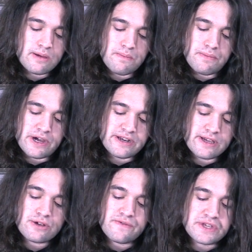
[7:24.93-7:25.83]
But
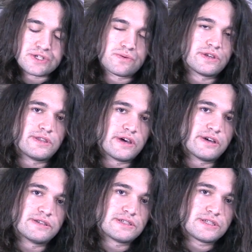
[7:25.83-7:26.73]
neither of these really
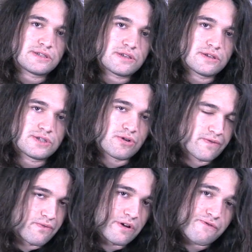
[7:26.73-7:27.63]
does sort
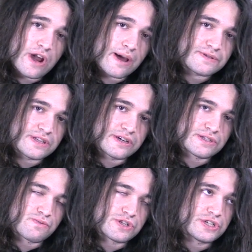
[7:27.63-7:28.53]
of what Fraps
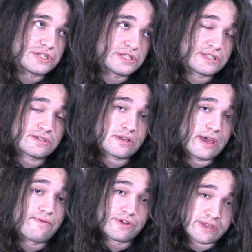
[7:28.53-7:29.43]
does, which is
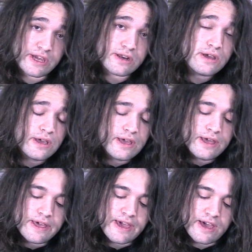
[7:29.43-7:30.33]
everything.
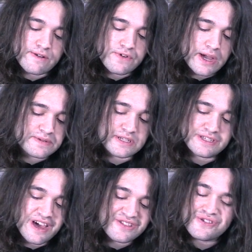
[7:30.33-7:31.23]
And Fraps
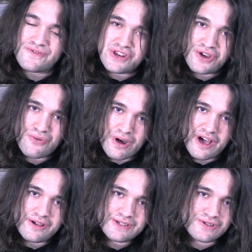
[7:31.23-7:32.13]
does not do video
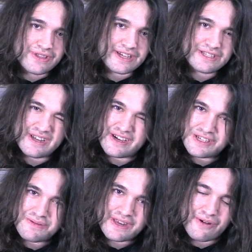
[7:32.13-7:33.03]
well, so that's
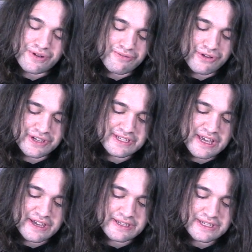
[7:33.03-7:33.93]
not something I would really
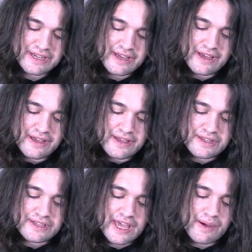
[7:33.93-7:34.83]
say is
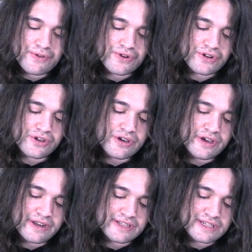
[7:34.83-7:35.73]
stable or
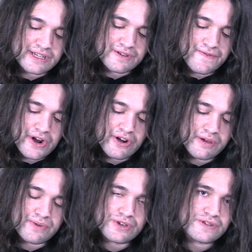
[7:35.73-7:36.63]
good. It's it's very
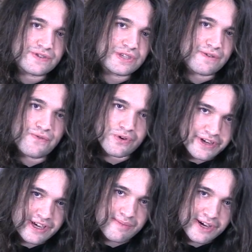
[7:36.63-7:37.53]
abusive. It's like four
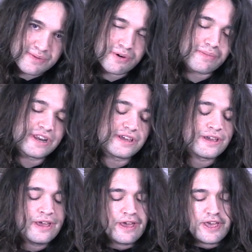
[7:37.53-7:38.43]
gigabytes per
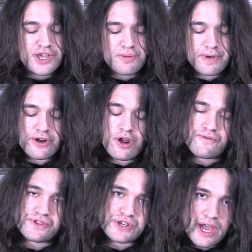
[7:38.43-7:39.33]
minute. You're better
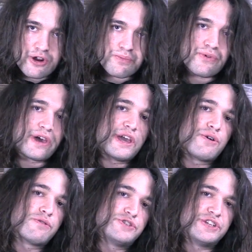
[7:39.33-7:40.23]
off with
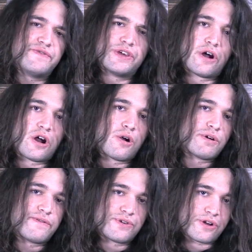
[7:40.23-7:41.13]
Shadowplay or G V R,
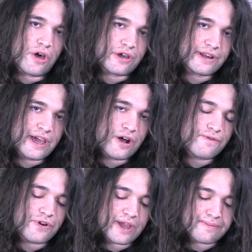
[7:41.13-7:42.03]
whatever they're calling it
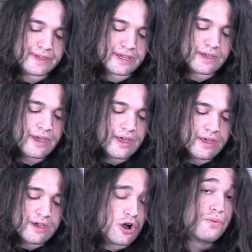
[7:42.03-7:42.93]
now for A M D.
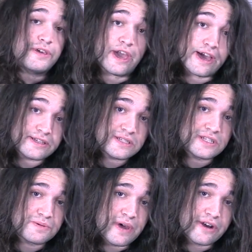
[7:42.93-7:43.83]
O B S
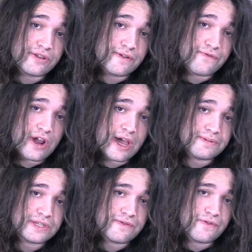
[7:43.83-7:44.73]
is better than
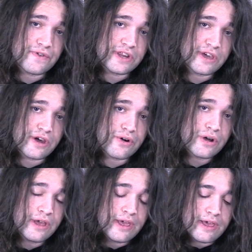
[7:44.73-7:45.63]
Fraps for
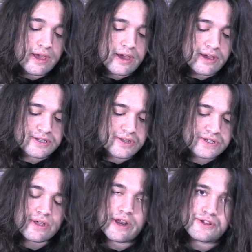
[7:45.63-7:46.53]
video. Uh, so
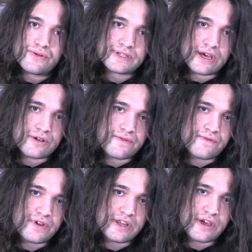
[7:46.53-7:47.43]
there's a lot of tools out there
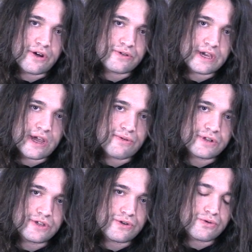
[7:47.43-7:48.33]
for video that I
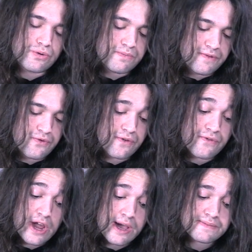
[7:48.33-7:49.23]
would do before
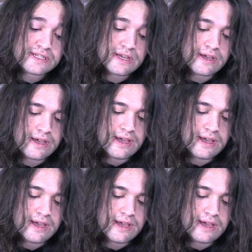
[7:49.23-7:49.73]
Fraps,